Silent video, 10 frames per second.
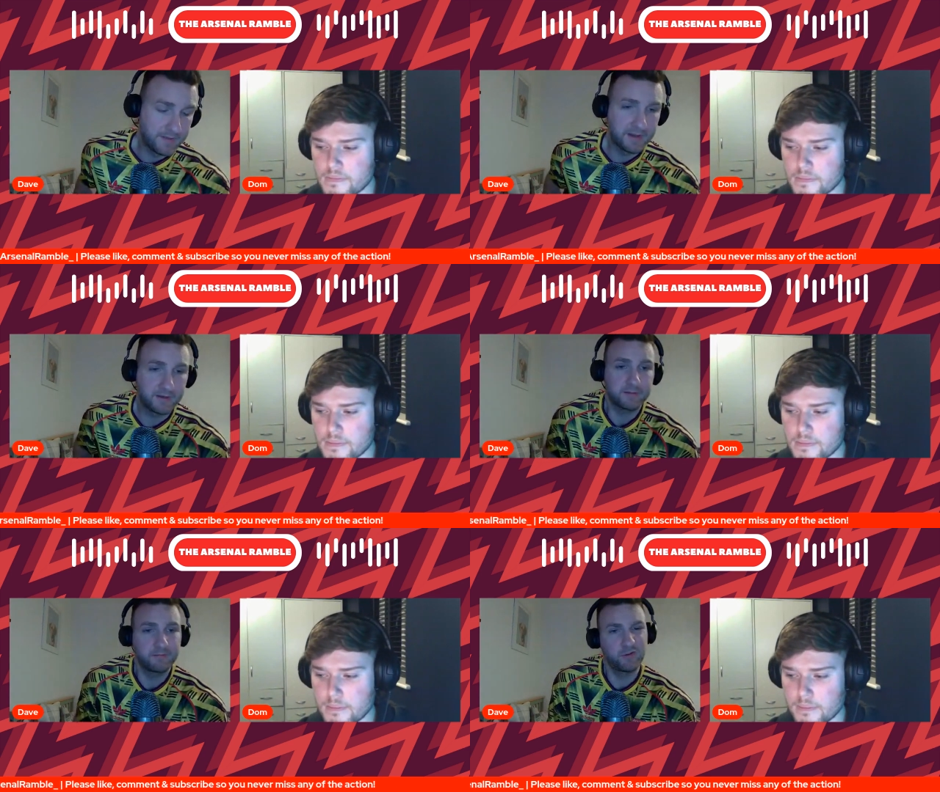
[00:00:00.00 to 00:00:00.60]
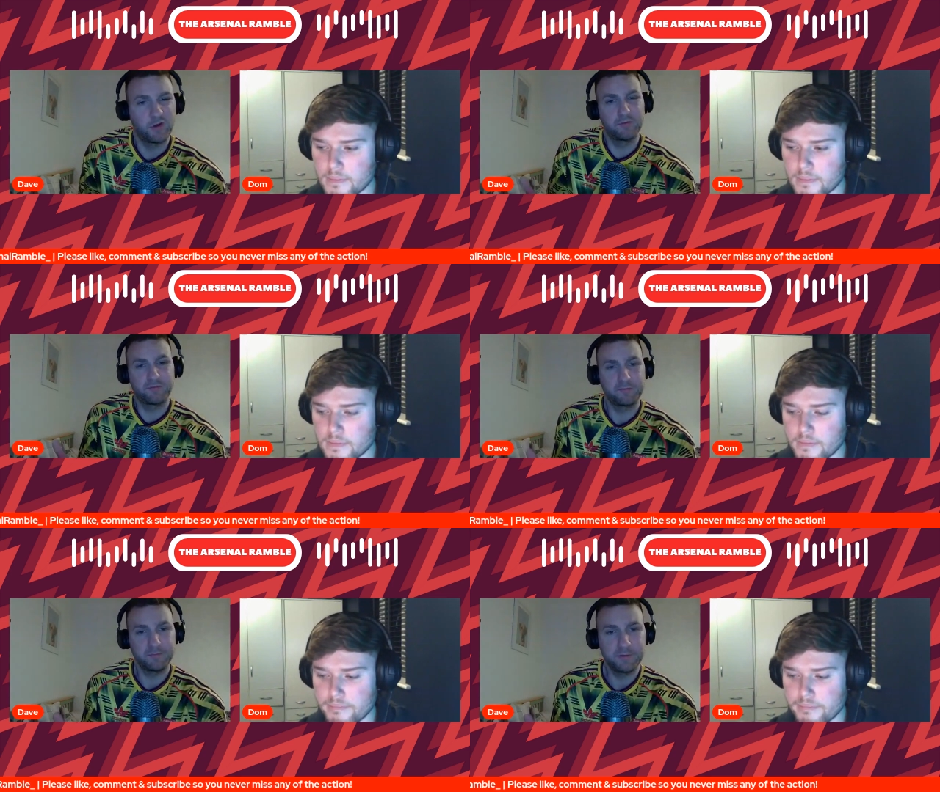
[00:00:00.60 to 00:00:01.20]
Speaker 1: and then sort
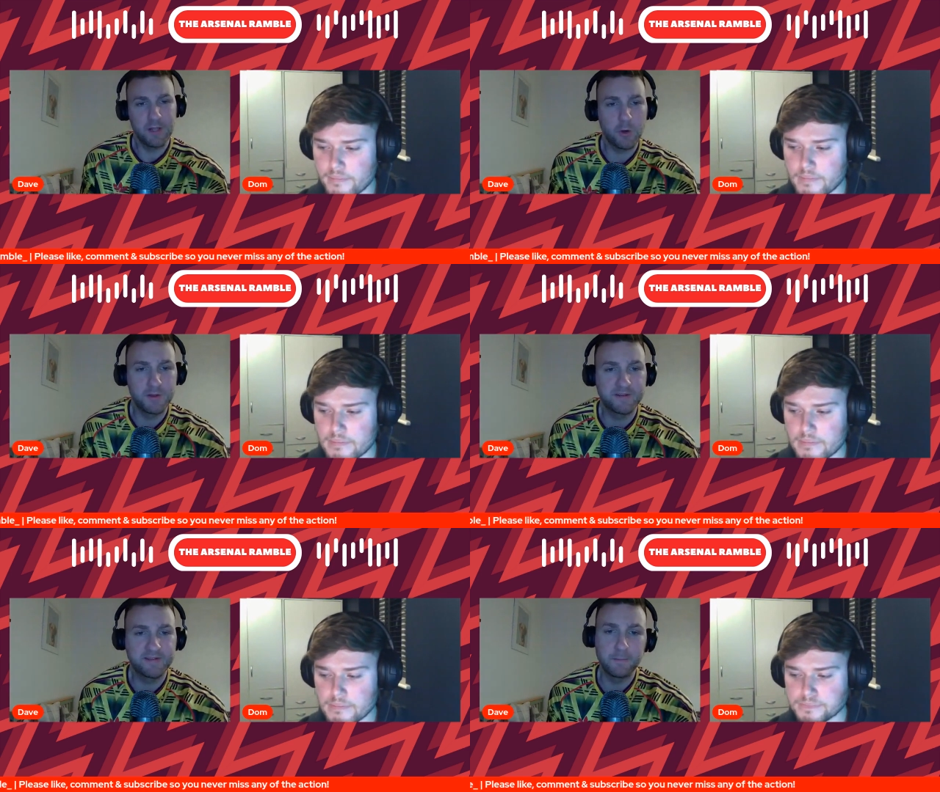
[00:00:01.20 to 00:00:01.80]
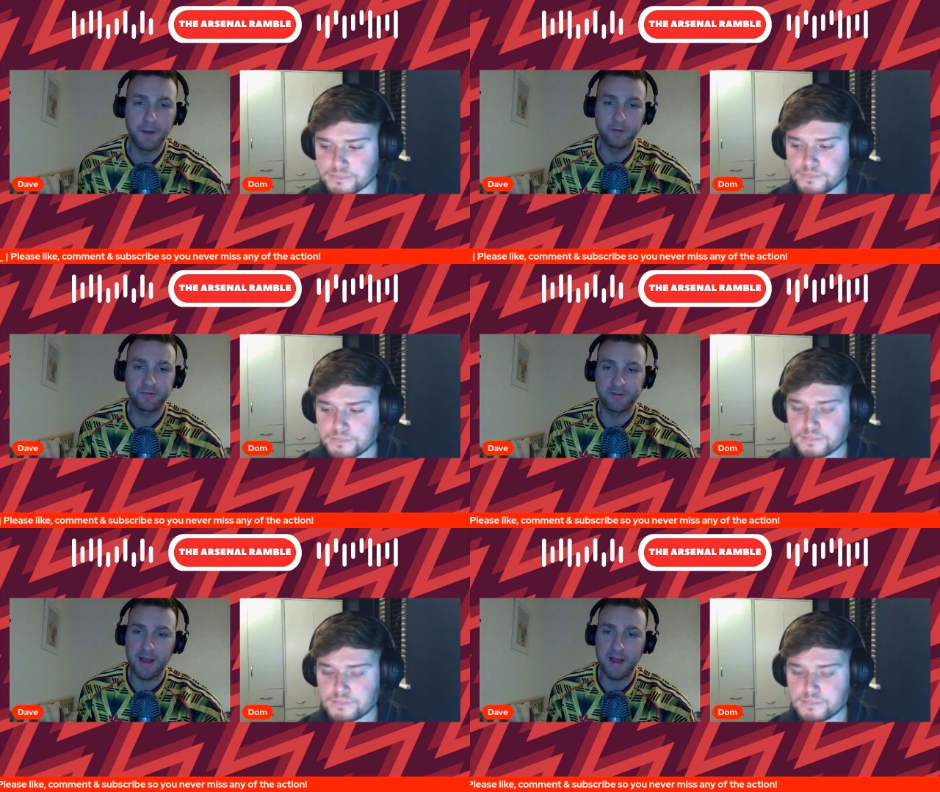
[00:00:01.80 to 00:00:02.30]
of lowering the tempo